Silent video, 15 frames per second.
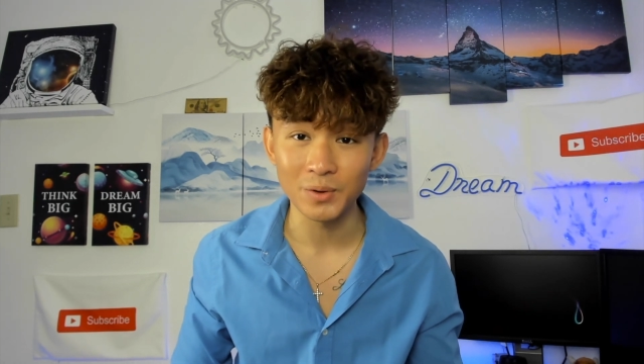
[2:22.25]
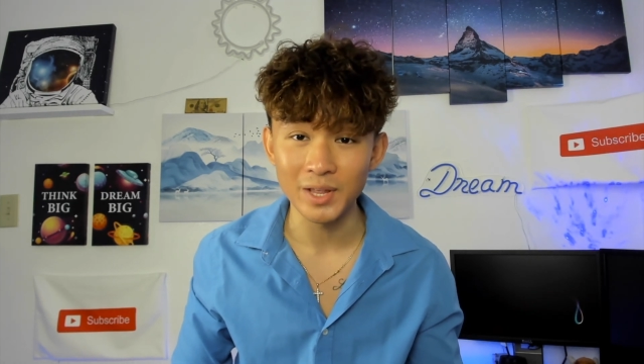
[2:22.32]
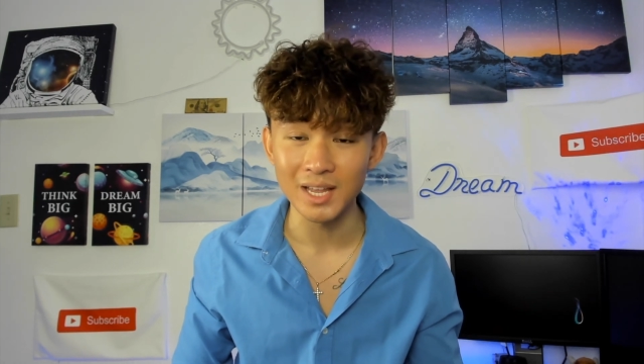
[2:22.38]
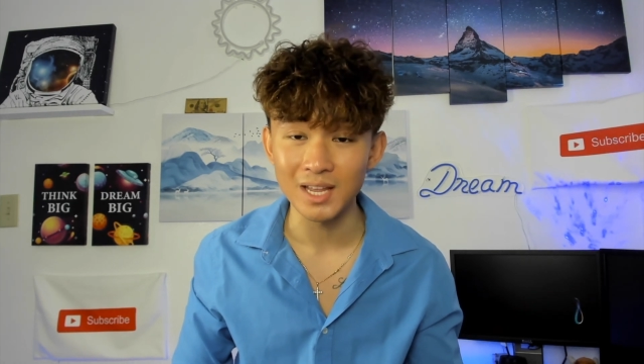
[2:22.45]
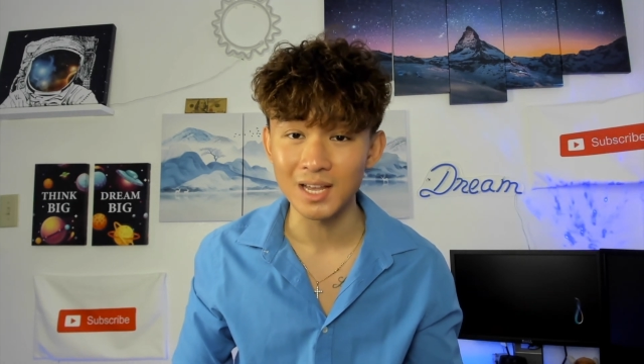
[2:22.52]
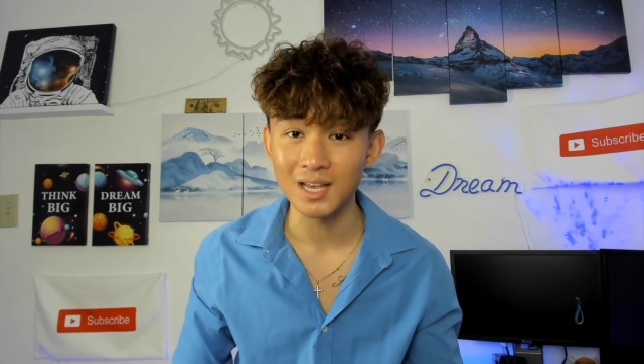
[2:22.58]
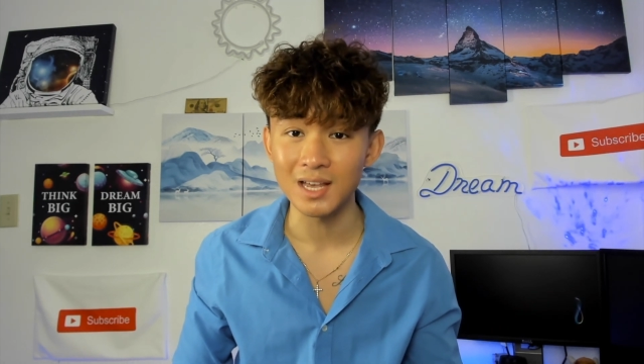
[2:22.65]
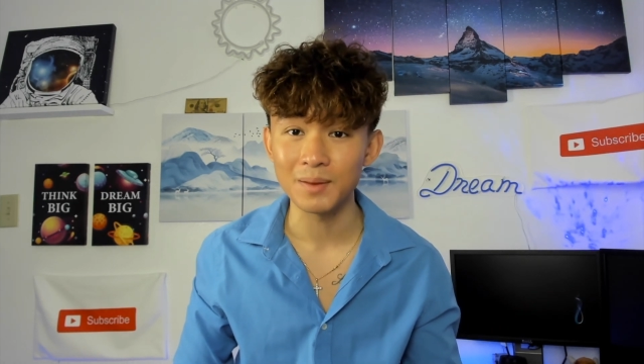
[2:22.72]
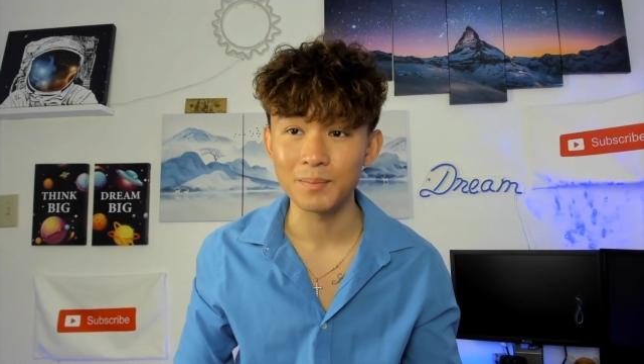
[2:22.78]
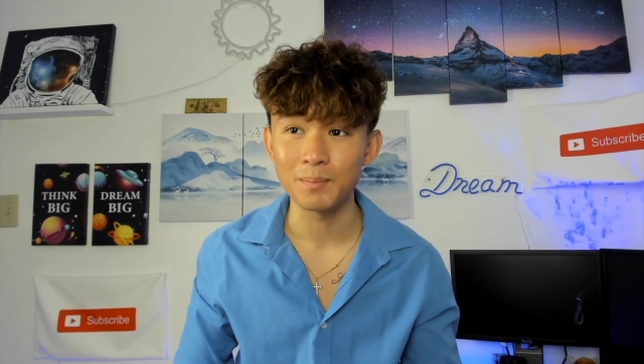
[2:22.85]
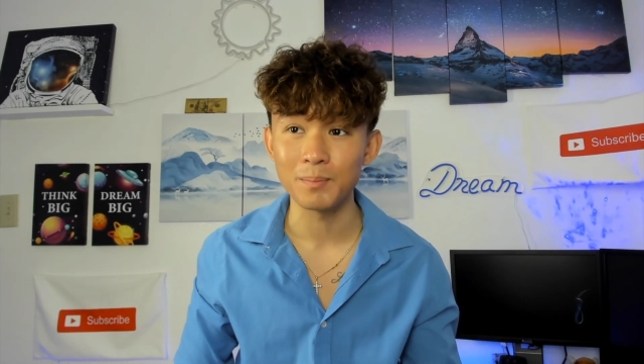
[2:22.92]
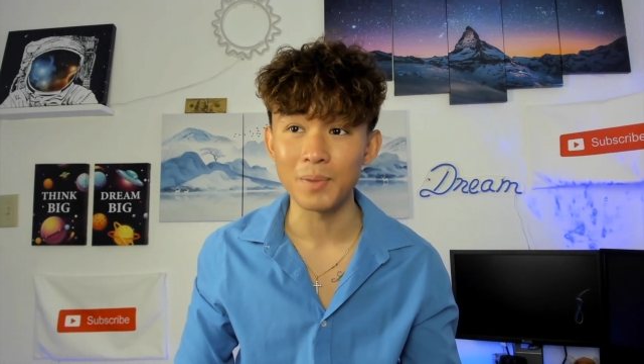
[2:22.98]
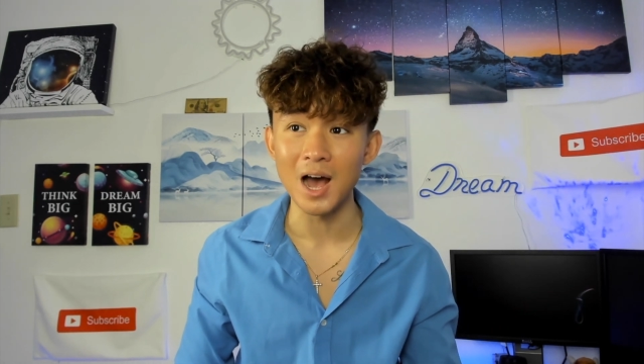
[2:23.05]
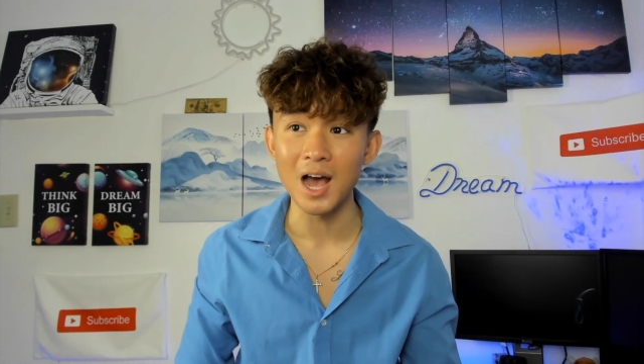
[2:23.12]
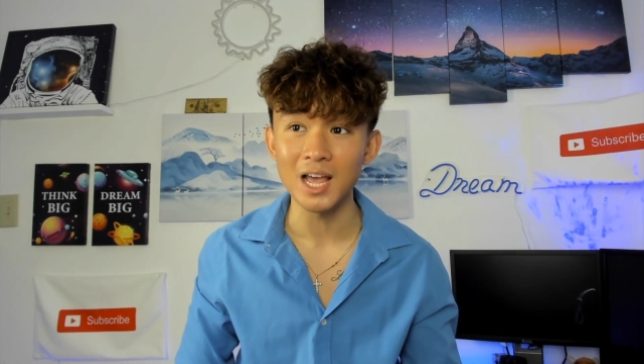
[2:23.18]
he
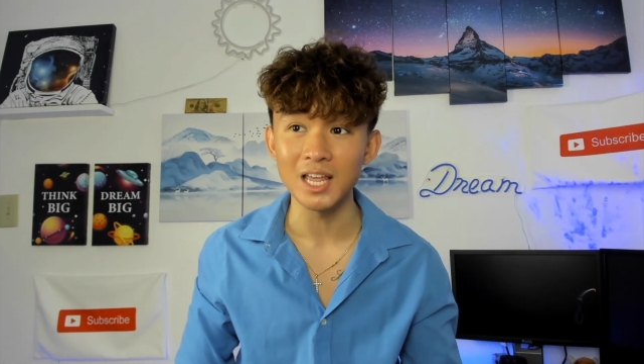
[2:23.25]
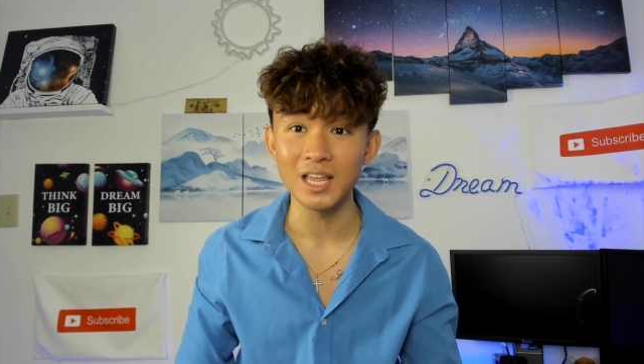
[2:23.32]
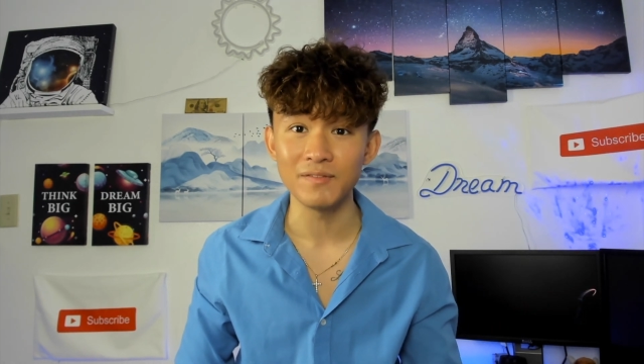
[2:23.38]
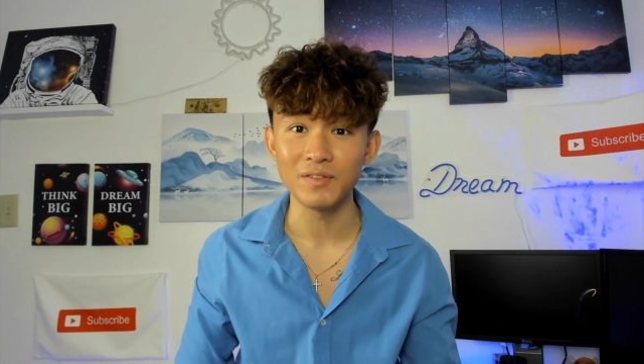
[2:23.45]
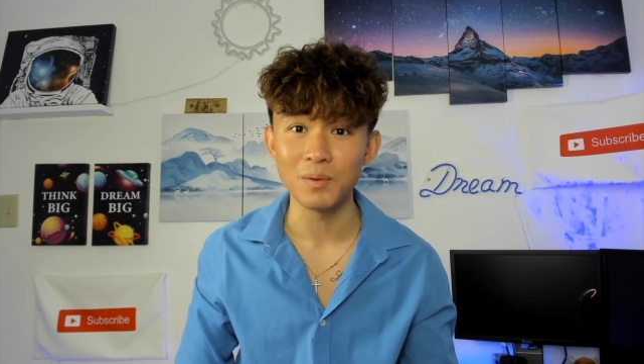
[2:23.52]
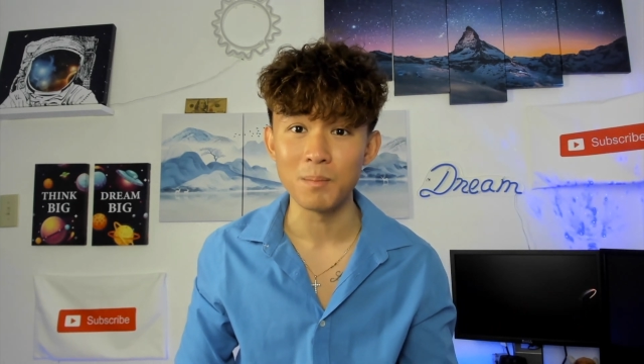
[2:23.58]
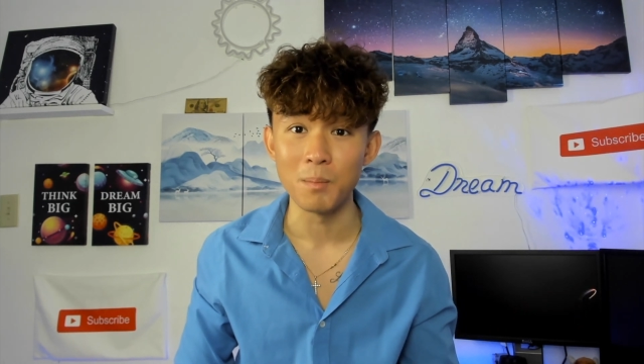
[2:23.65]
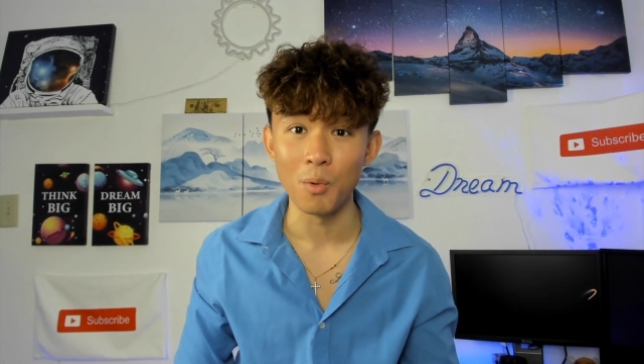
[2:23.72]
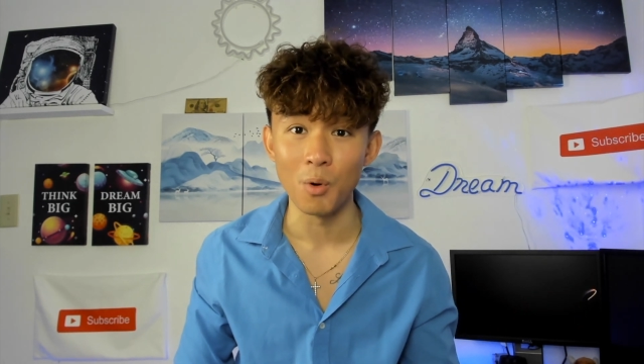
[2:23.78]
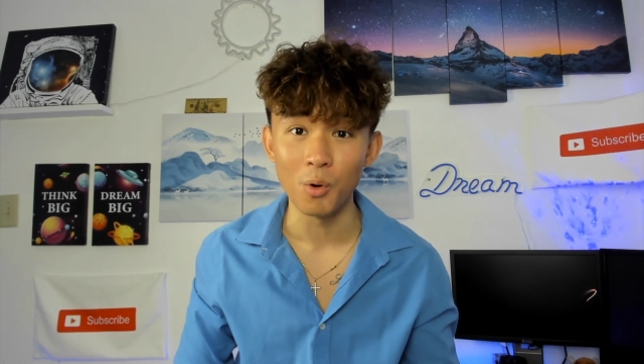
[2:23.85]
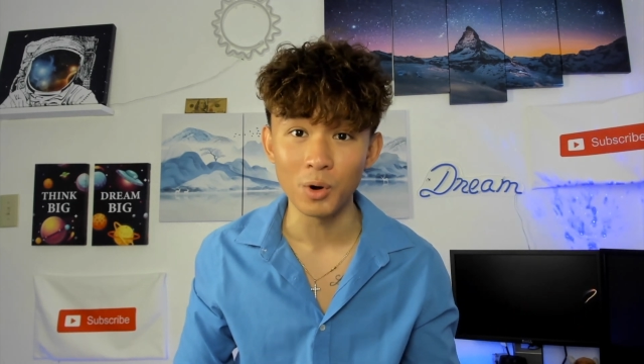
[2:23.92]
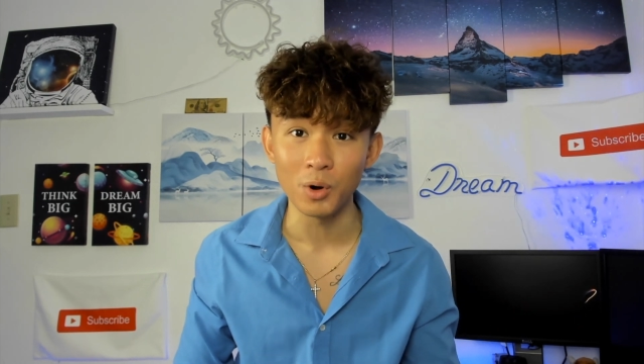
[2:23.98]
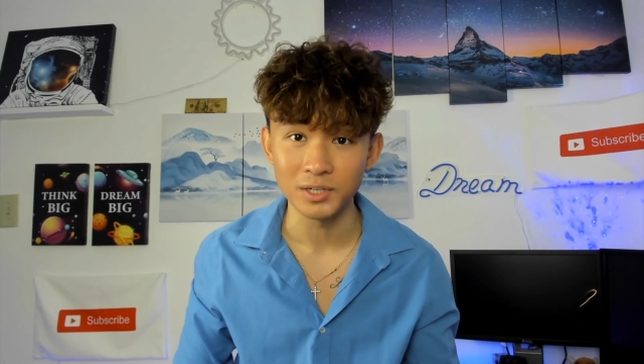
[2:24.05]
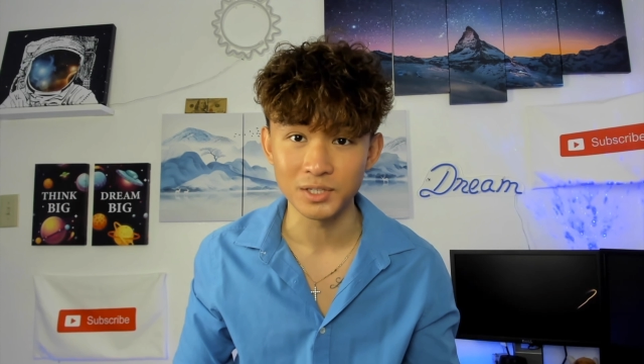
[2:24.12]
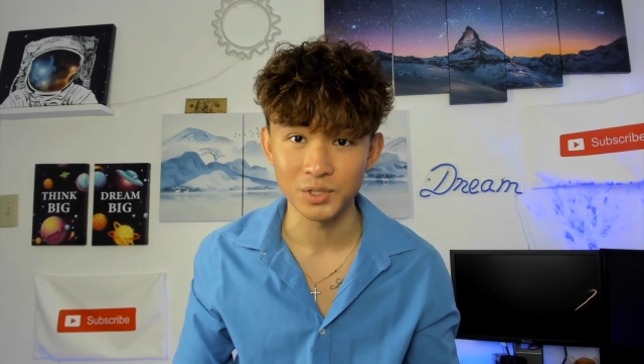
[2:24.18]
could buy even
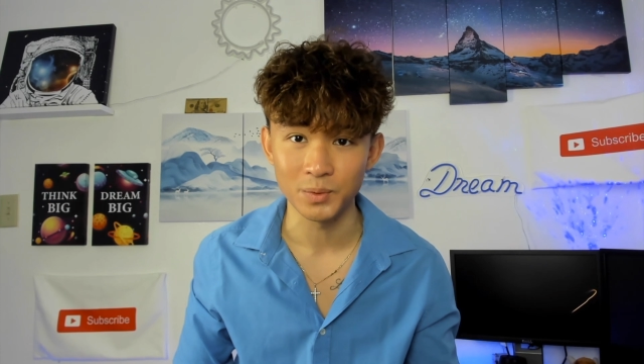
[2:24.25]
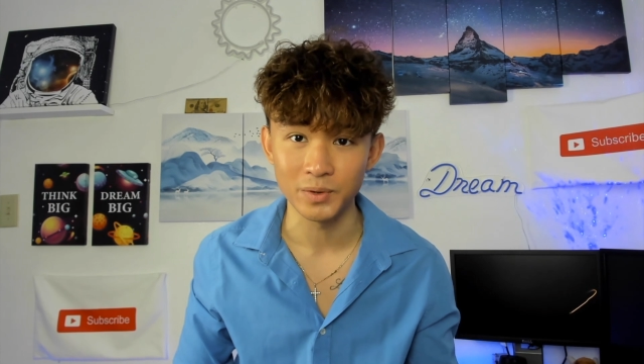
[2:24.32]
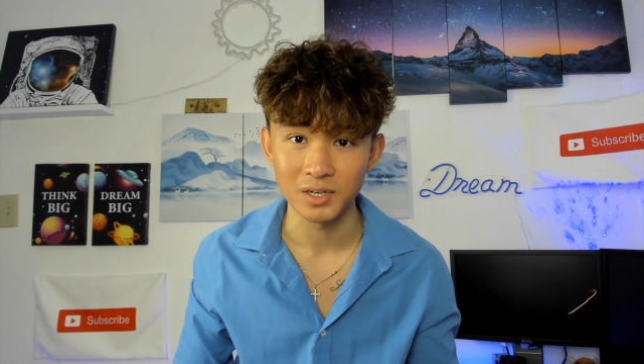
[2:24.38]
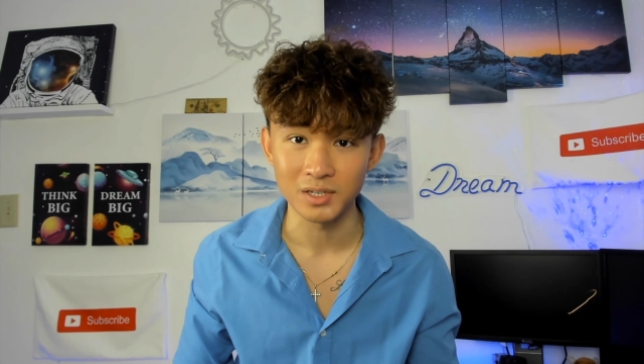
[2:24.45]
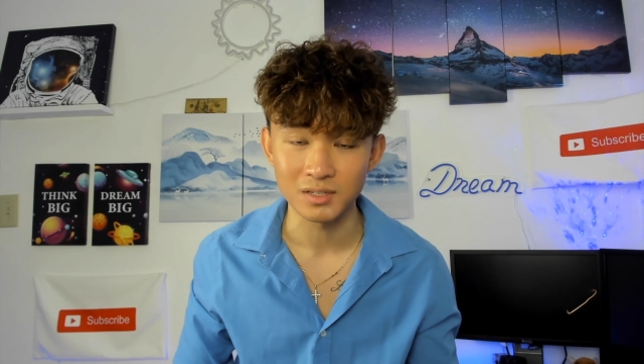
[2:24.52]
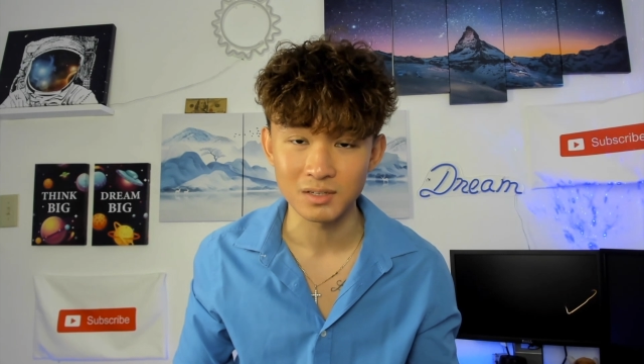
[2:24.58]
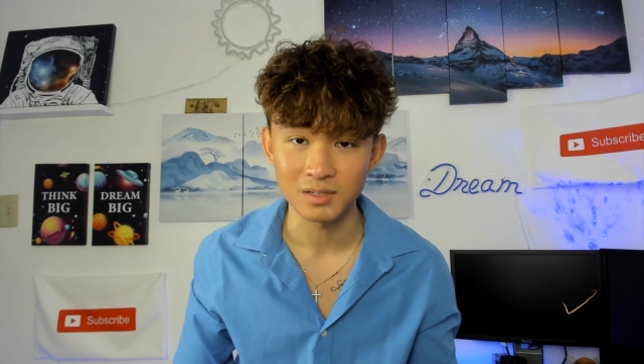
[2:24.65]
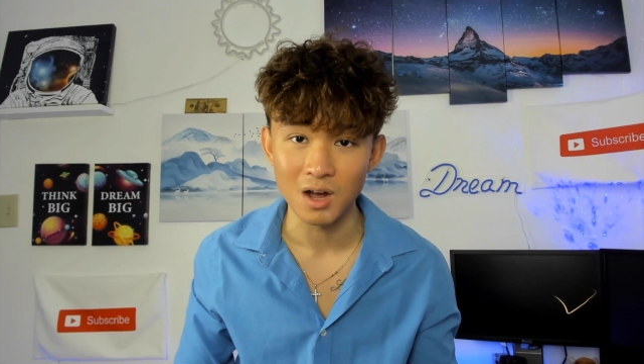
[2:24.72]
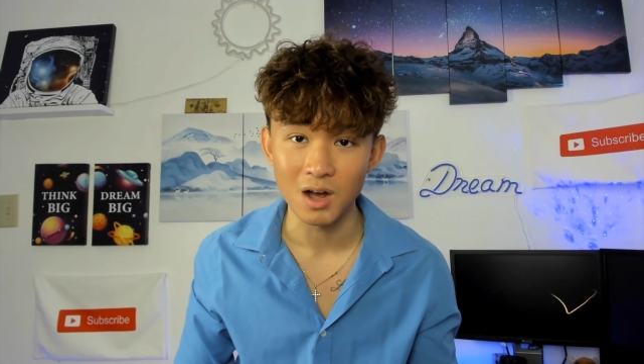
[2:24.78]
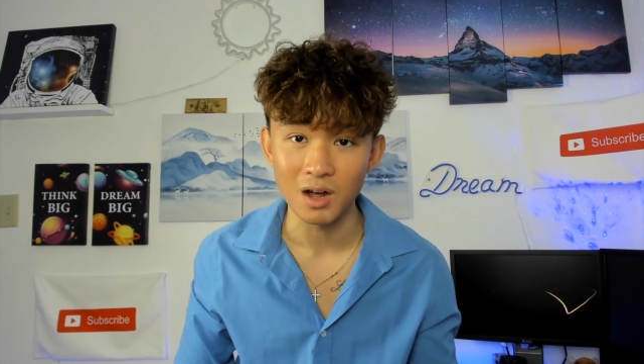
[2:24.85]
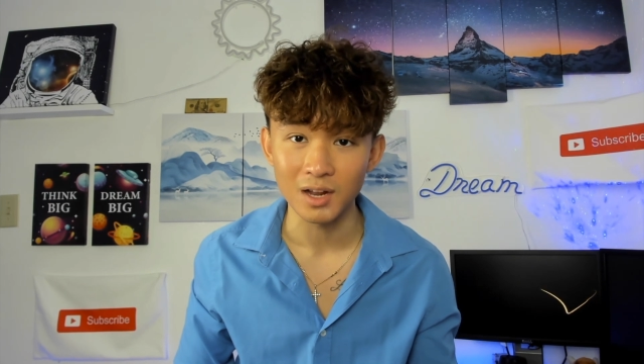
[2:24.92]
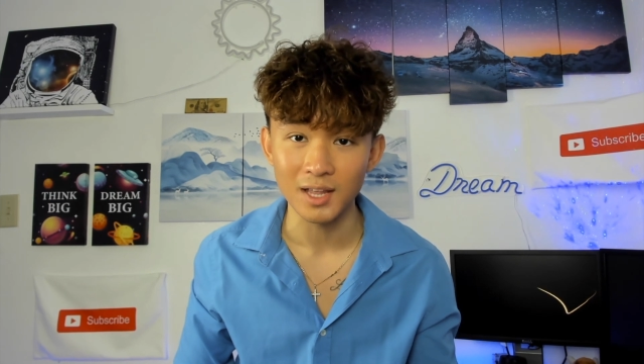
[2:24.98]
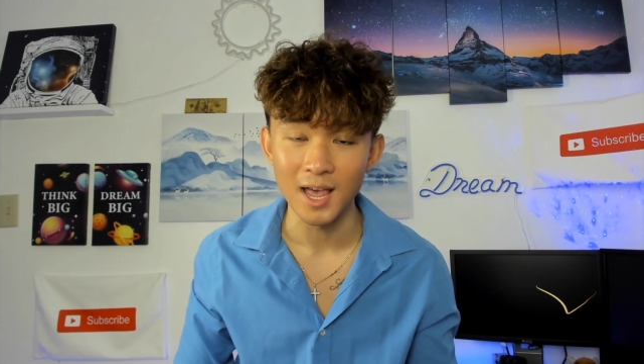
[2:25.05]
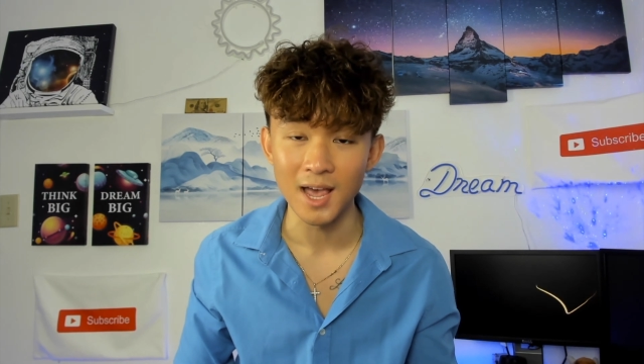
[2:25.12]
more Twitter stock.